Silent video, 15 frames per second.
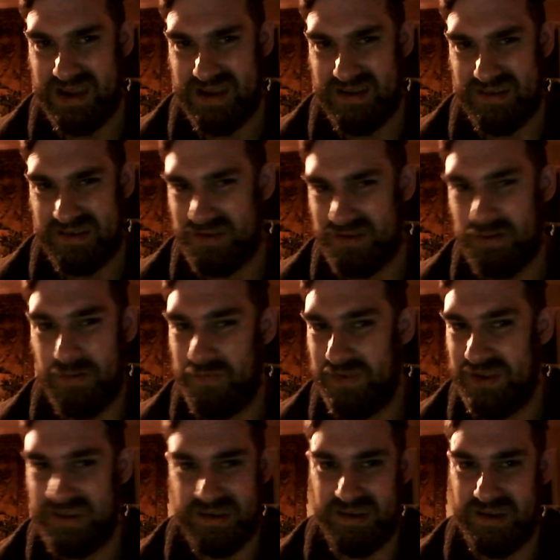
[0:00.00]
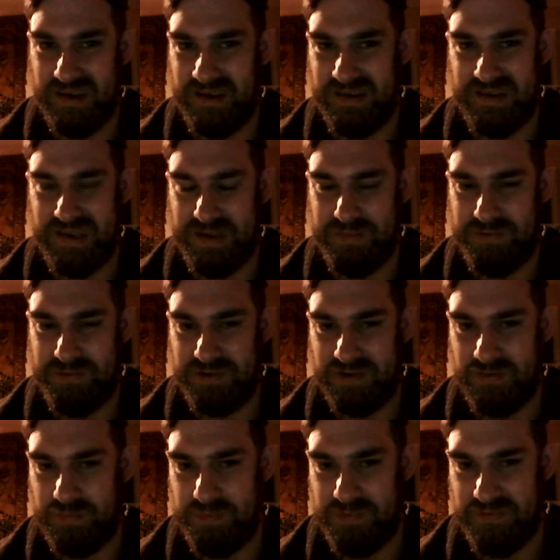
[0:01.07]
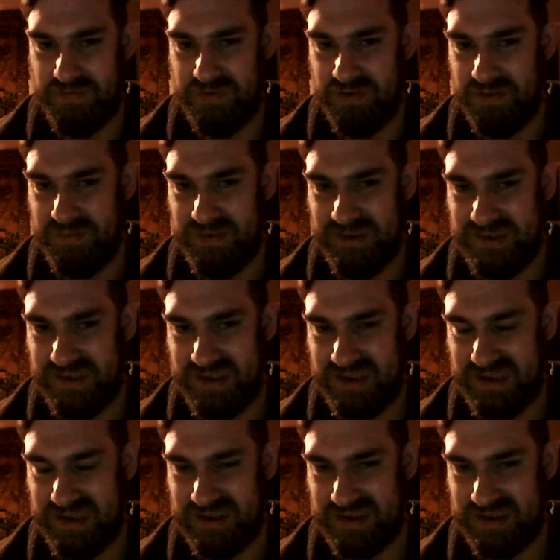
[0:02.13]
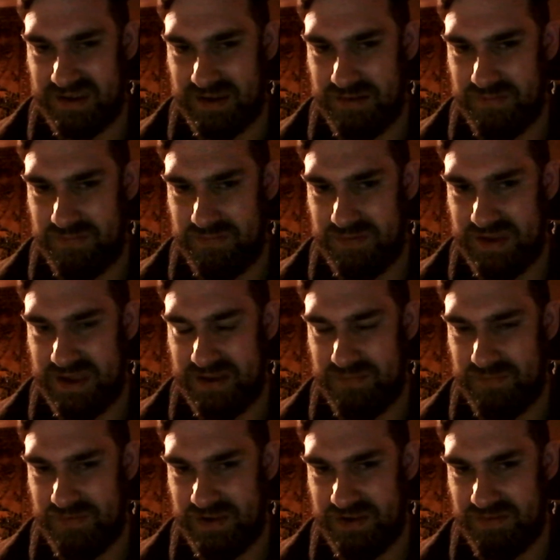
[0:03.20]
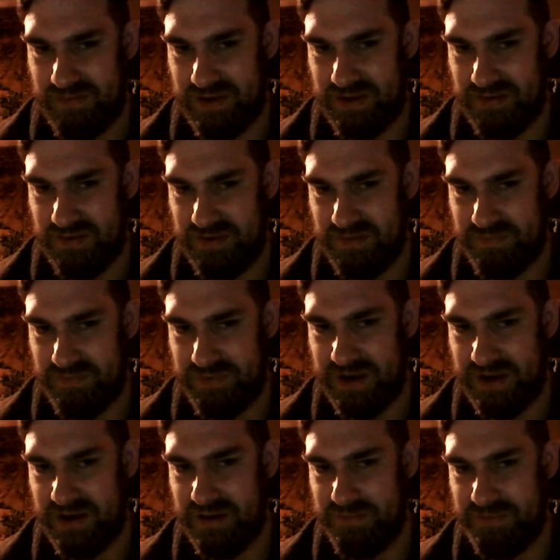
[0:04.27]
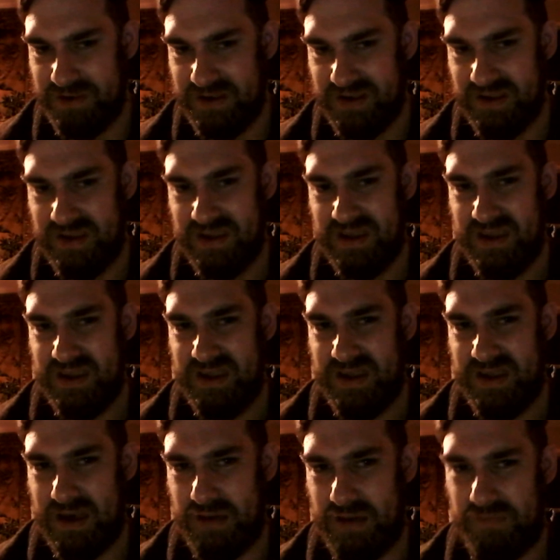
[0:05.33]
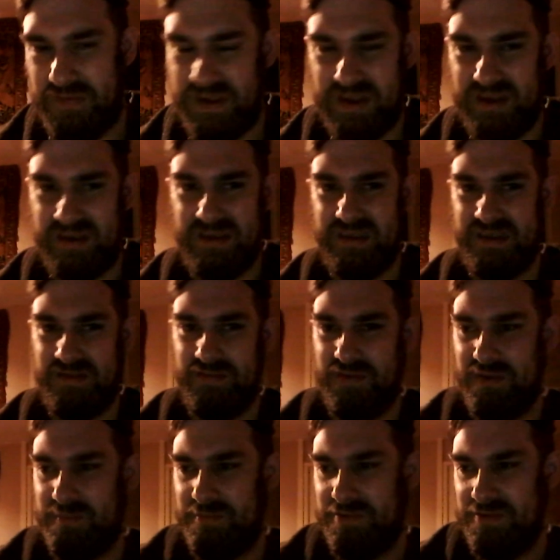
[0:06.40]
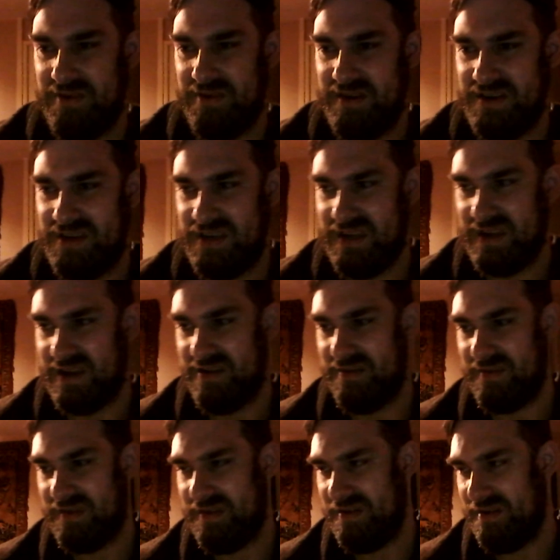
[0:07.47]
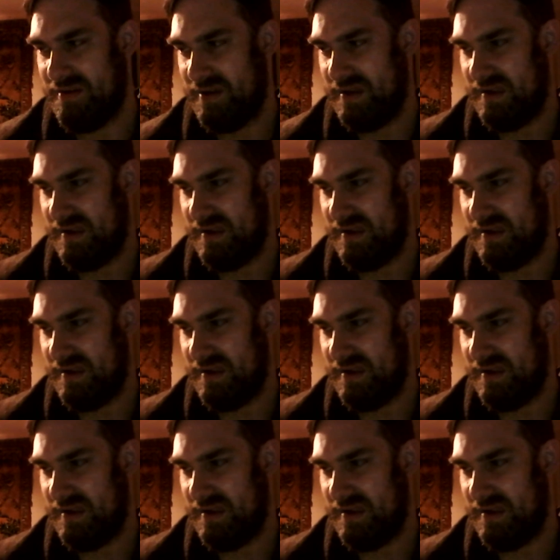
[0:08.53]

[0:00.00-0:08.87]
sort of isn't her typical performance. It doesn't go down very well in the bar, but I think because at one point she goes to like